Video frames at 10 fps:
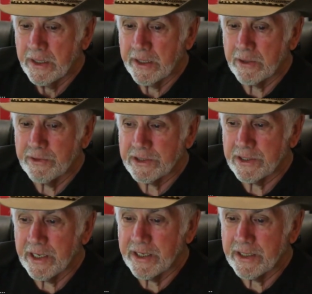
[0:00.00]
And the
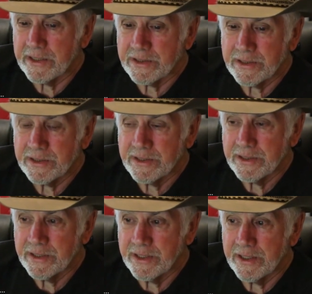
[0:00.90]
reason that is
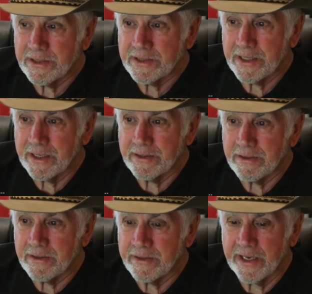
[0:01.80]
that
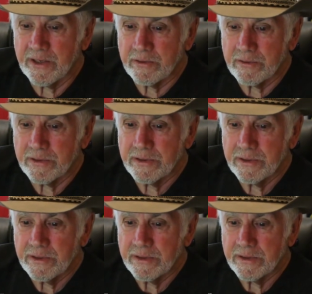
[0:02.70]
they don't
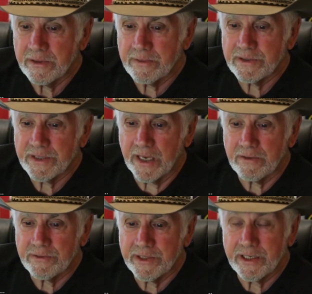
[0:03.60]

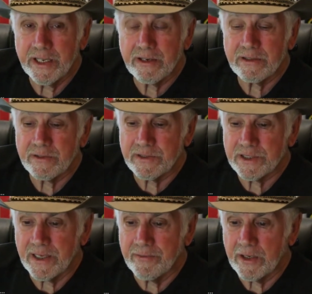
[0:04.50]
themselves adhere to the
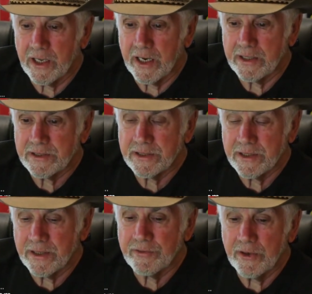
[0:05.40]
seven laws
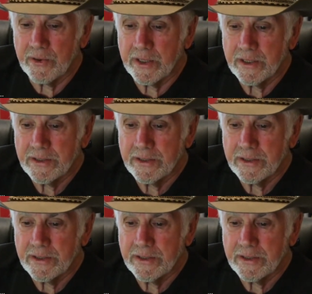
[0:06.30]
of Noah.